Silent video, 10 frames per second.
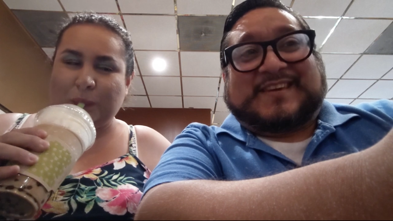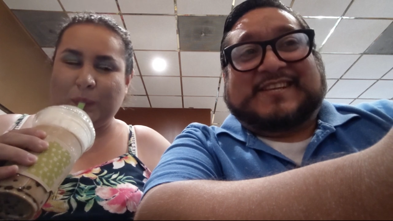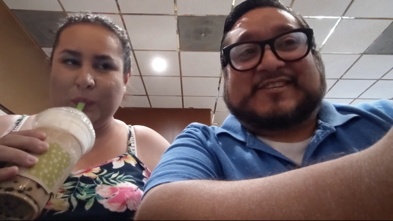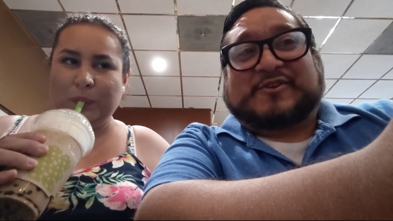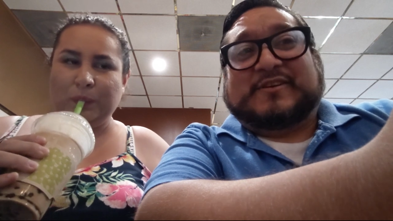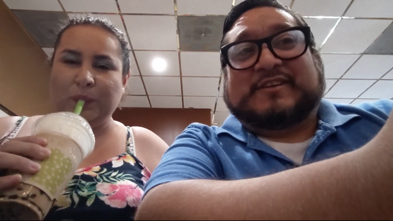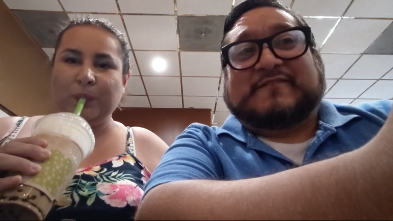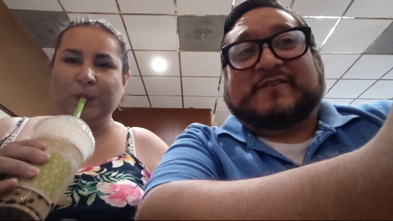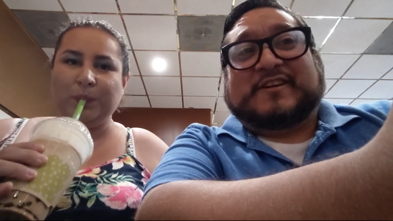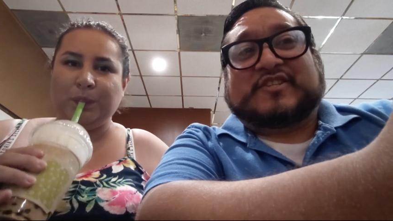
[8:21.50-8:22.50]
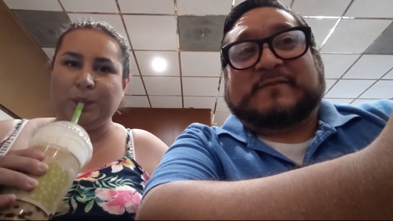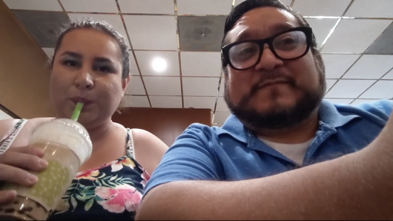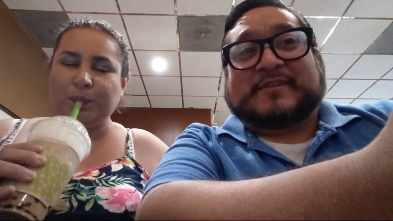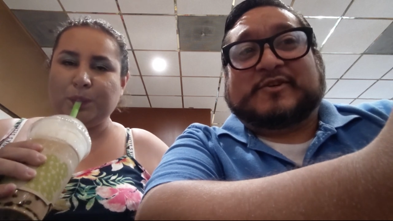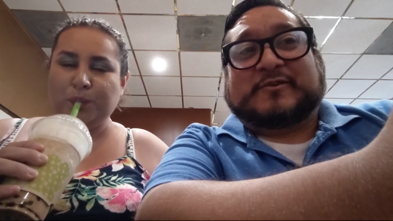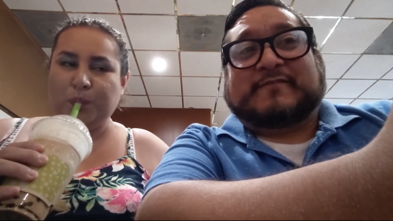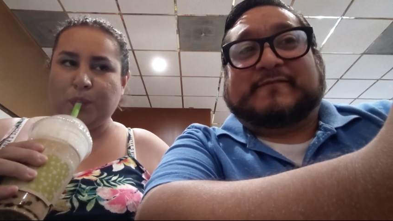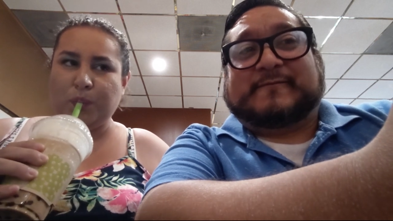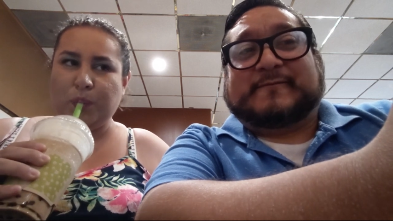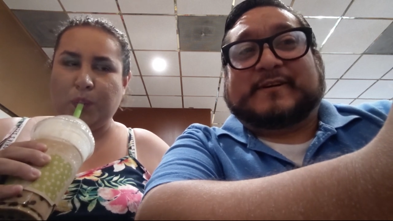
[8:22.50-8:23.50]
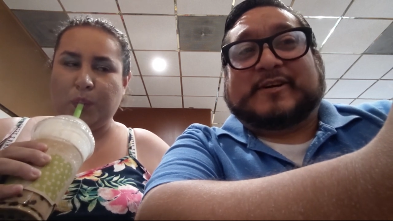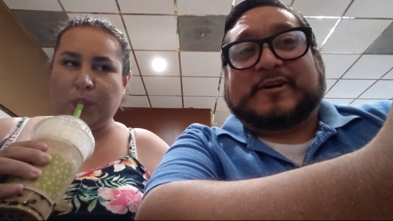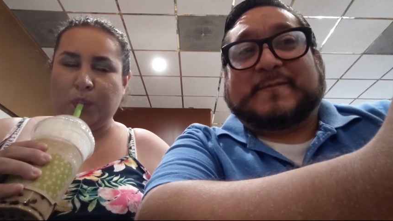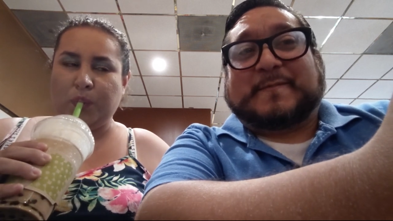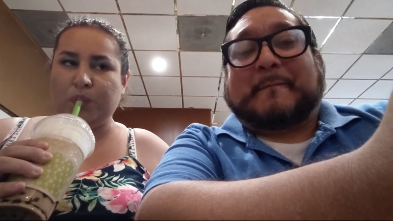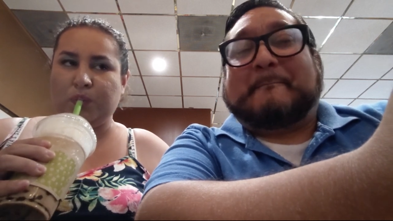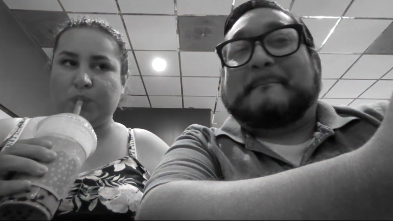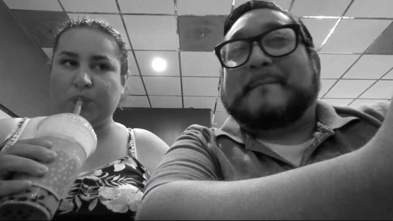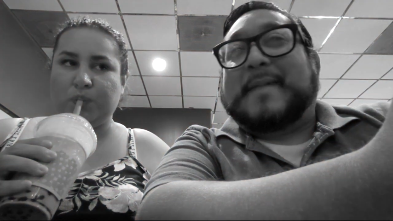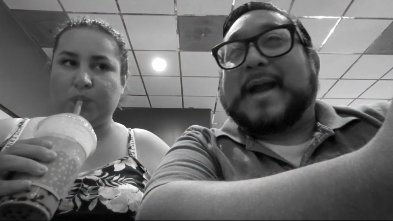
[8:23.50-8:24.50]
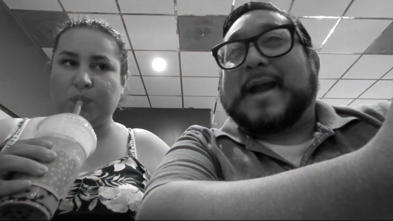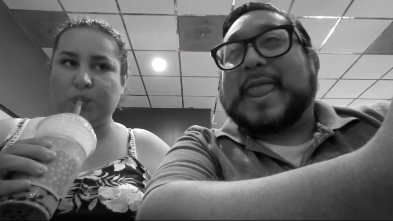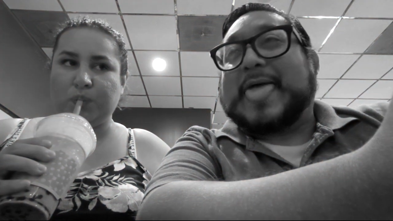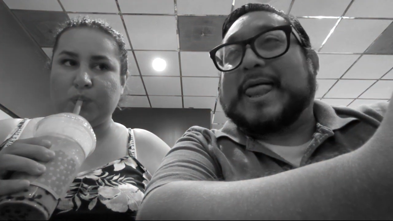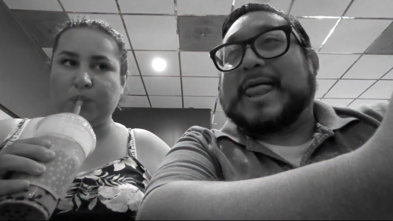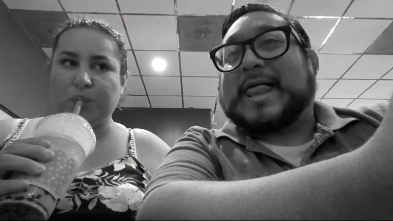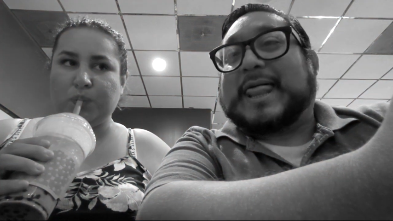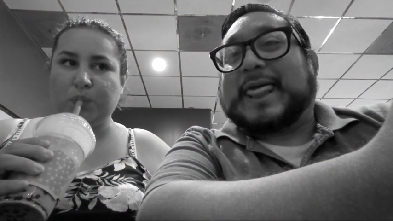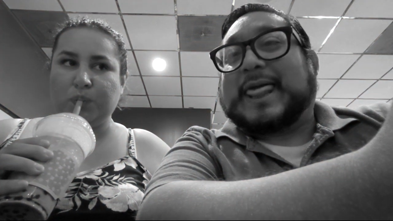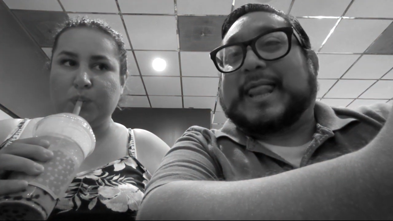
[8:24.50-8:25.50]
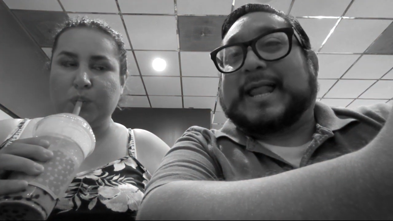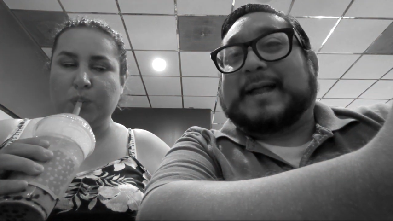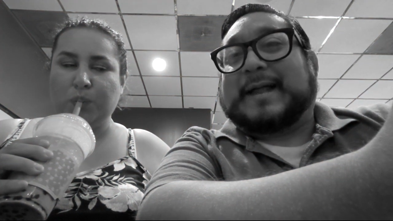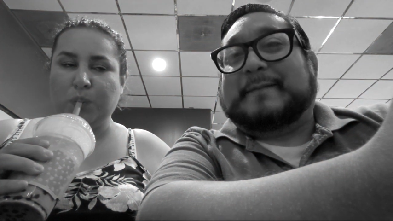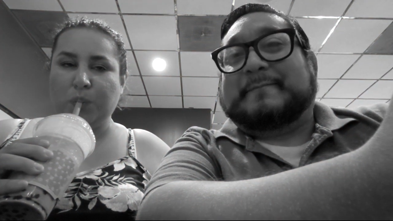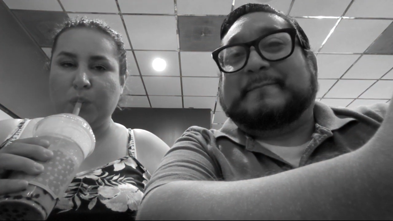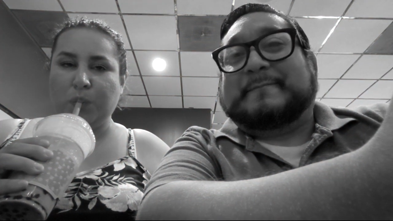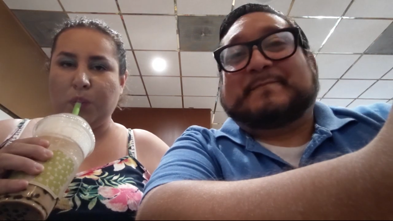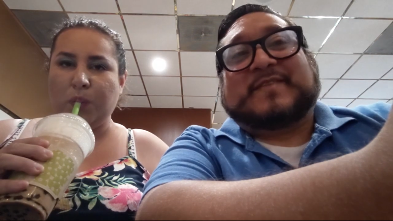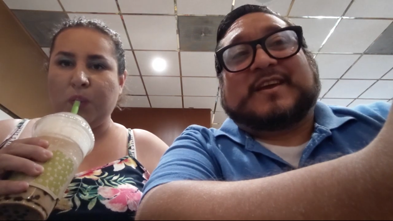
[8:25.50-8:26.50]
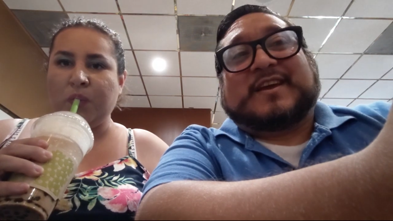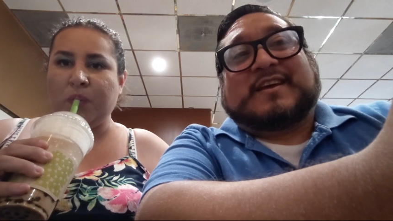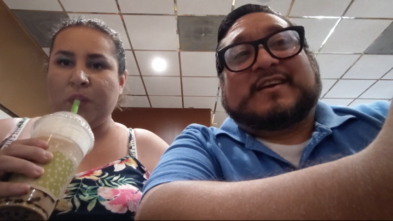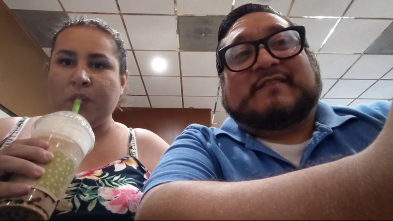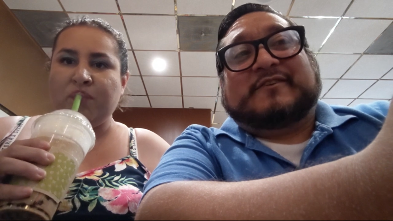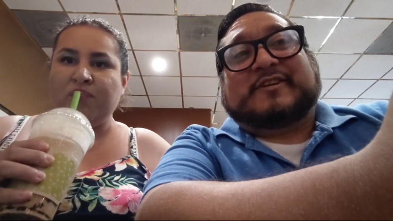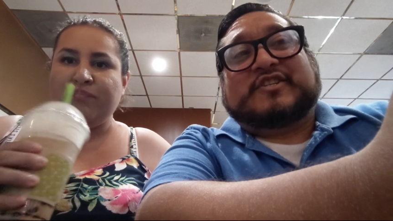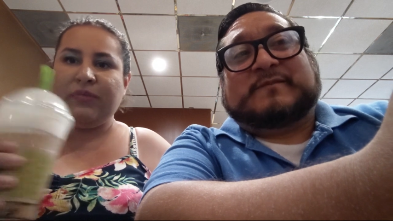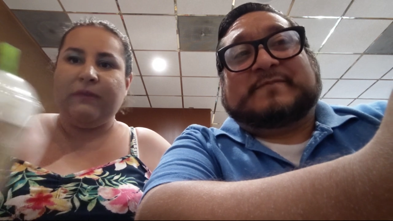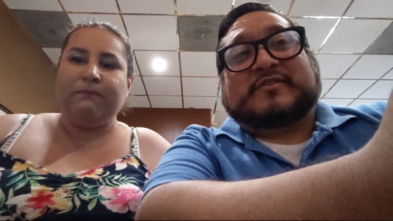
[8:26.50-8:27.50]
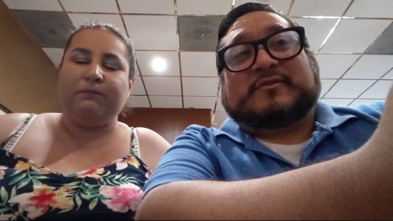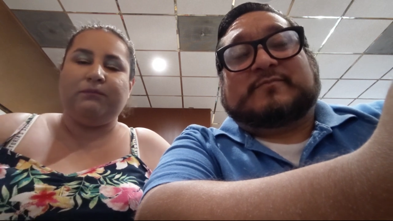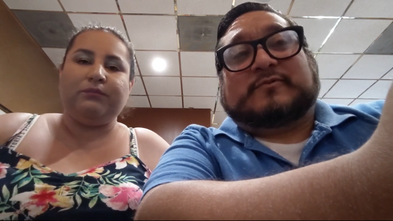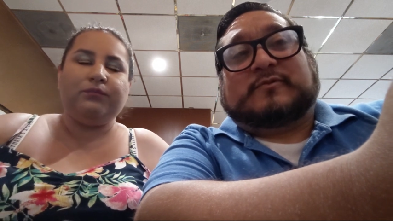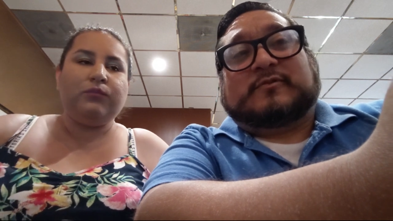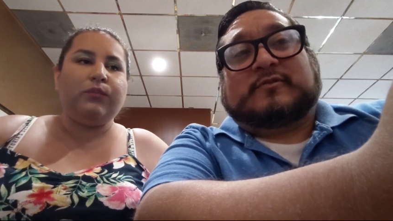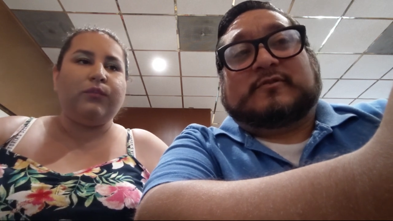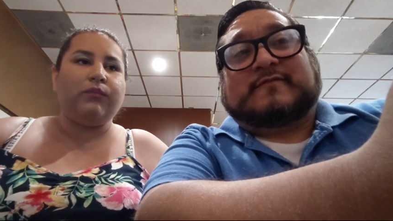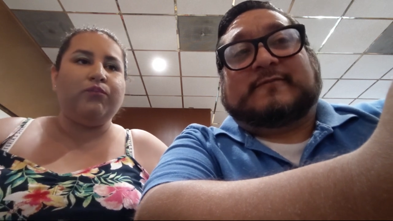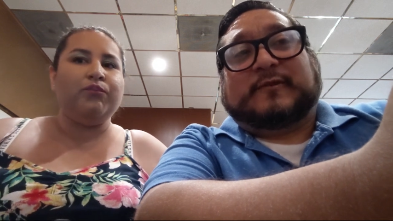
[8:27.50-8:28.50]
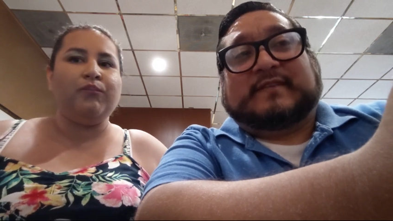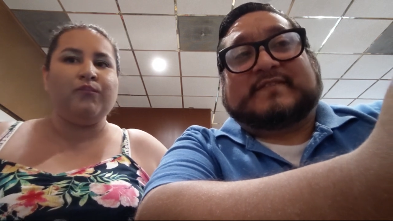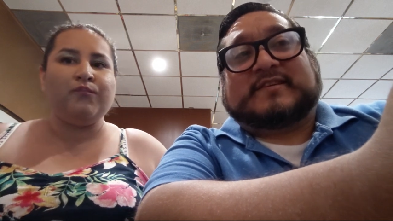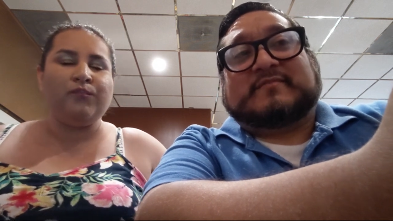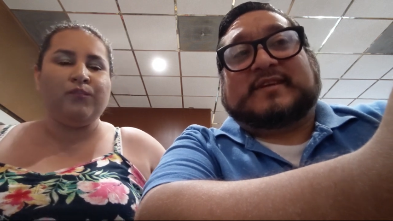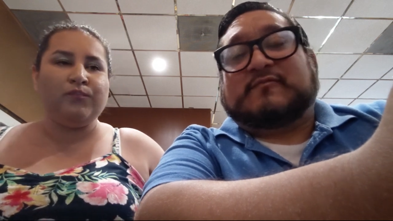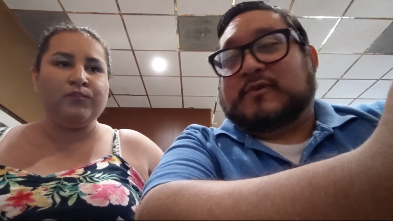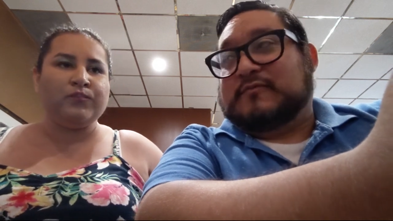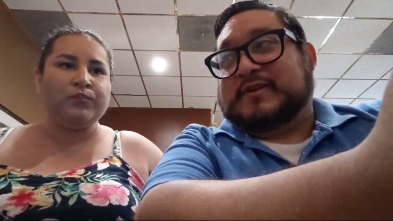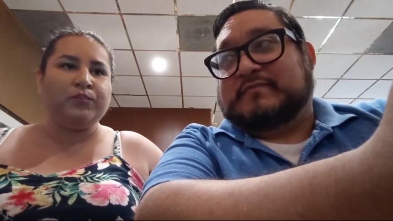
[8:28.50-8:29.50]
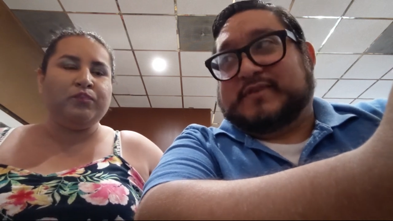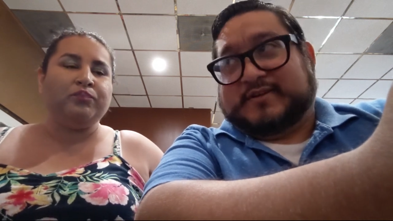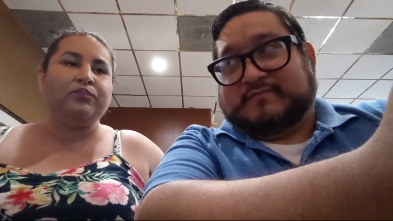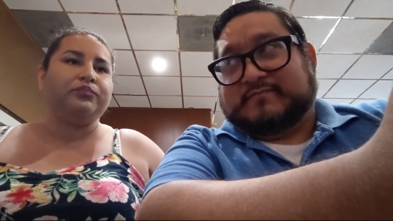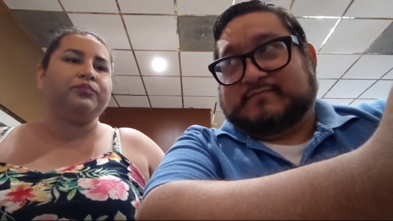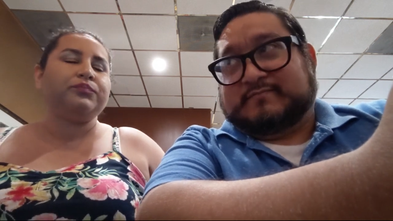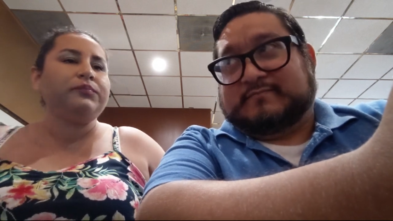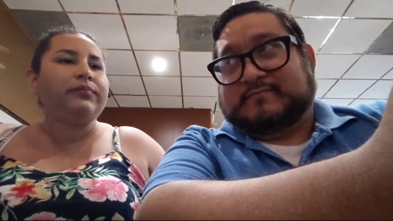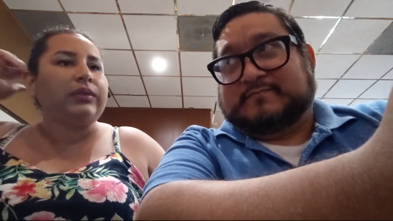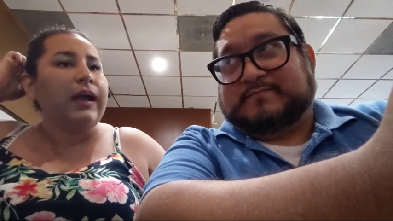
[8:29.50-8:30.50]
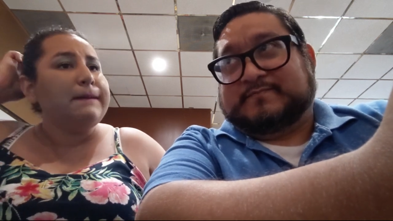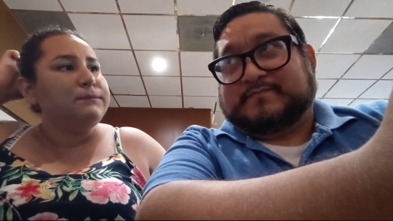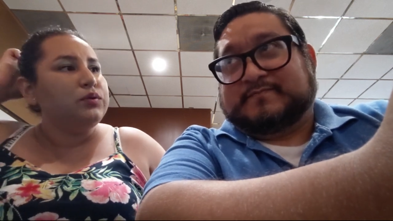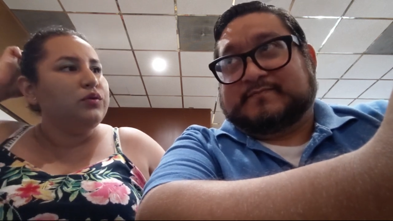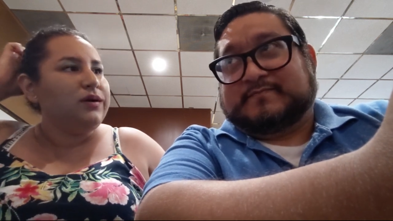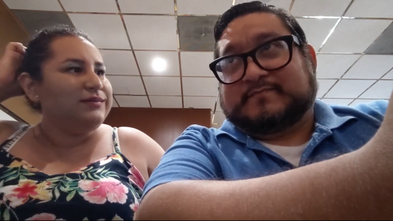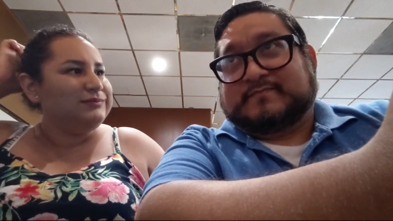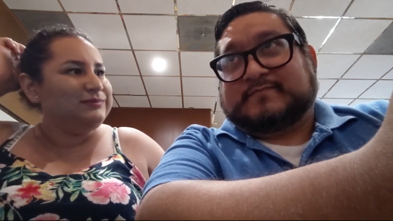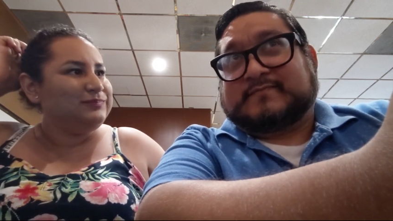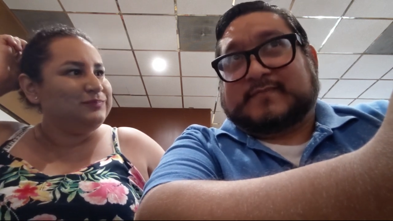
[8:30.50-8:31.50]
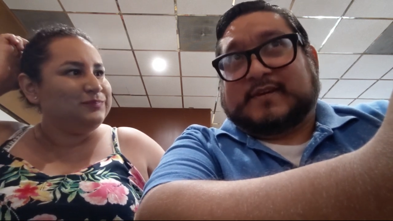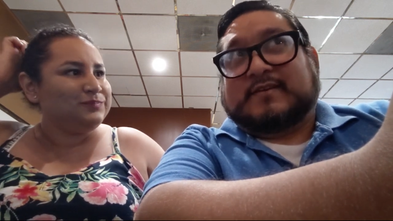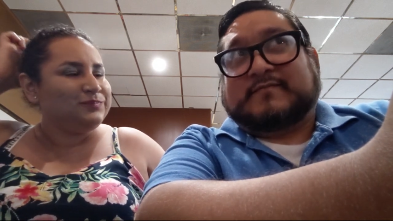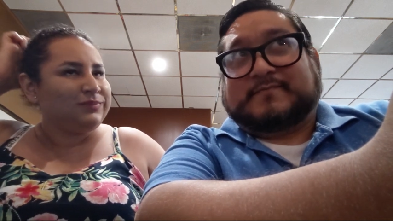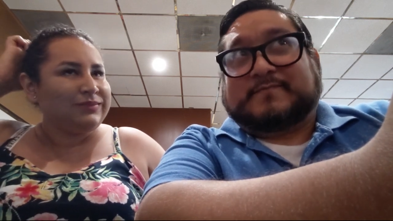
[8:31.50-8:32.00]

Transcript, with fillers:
Speaker 1: Okay, so you, if you could jump into a full, uh, blah, blah, blah, blah. if you could jump into a pool. Full of something, what would it be?
Speaker 2: A pool? Yeah.